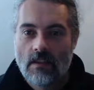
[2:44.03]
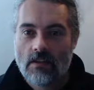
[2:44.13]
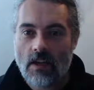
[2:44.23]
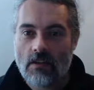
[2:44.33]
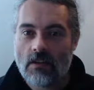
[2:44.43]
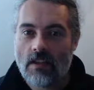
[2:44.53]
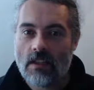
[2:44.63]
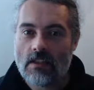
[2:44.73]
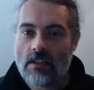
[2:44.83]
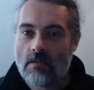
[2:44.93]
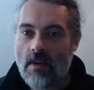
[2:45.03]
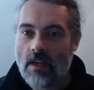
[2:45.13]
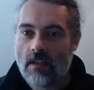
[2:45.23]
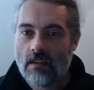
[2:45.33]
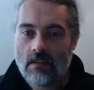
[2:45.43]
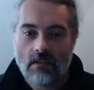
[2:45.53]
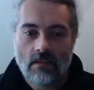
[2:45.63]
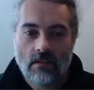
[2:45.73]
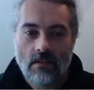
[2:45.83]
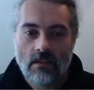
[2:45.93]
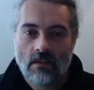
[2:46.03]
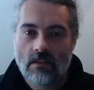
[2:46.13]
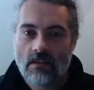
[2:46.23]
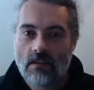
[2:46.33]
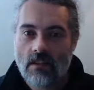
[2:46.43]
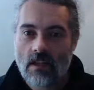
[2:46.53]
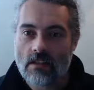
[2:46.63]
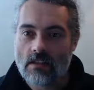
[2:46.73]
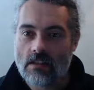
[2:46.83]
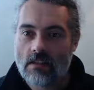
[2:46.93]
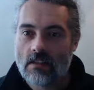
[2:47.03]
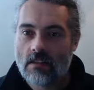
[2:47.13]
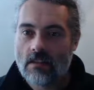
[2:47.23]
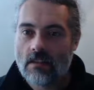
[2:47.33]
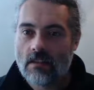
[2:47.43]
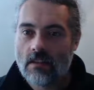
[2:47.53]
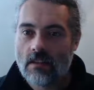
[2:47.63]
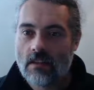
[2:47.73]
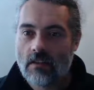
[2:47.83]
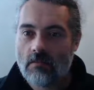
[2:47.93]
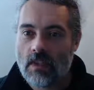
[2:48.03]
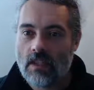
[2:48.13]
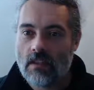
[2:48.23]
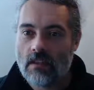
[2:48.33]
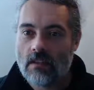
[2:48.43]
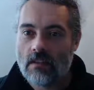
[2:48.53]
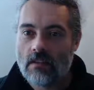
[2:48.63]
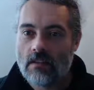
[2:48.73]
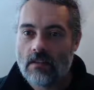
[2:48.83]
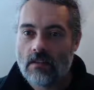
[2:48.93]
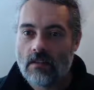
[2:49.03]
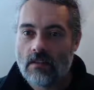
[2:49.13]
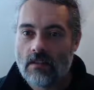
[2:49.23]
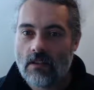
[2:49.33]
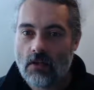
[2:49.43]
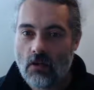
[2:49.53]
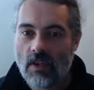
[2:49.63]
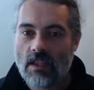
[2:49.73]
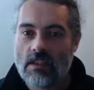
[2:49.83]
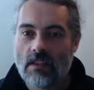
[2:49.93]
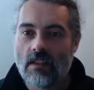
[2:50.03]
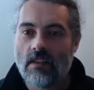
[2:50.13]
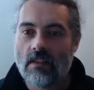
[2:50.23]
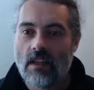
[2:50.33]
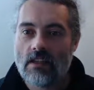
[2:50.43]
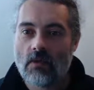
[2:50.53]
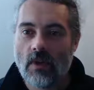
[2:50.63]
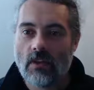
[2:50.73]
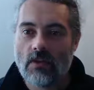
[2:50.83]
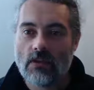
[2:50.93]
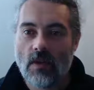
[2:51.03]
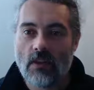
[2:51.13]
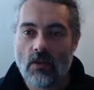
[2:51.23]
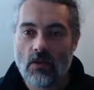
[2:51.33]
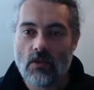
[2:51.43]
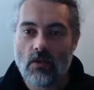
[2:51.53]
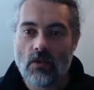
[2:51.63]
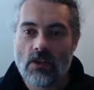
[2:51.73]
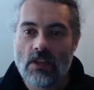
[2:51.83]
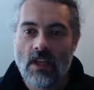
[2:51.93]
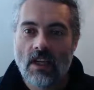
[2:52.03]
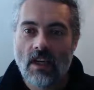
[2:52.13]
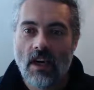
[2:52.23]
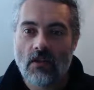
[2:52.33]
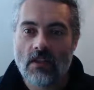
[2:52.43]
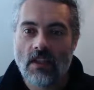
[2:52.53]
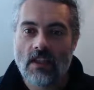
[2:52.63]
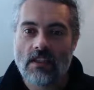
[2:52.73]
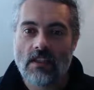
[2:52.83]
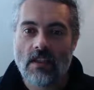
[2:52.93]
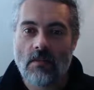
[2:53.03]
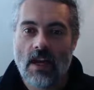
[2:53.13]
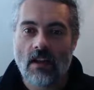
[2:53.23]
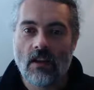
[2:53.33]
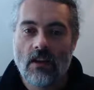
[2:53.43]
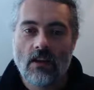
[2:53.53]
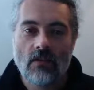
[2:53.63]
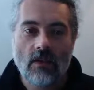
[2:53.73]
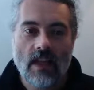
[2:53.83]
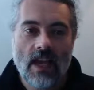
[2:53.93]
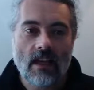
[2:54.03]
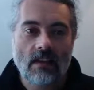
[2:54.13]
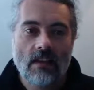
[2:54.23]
So outer H T M L does give me the new lines in there. That's quite good. So I could use outer H T M L for that,